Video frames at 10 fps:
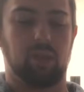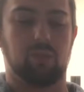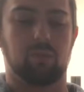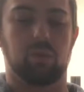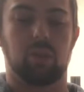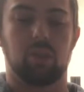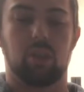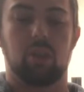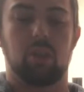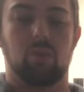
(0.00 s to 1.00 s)
old
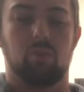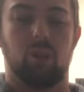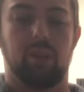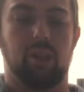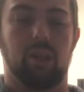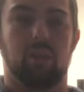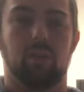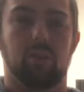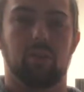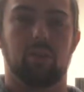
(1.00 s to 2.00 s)
red,
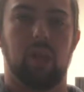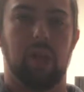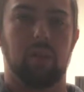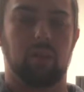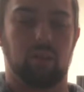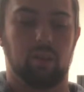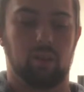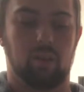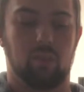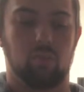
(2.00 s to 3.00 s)
yellow and
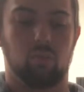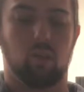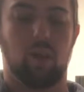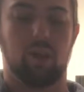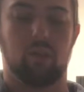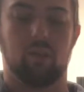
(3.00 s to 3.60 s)
white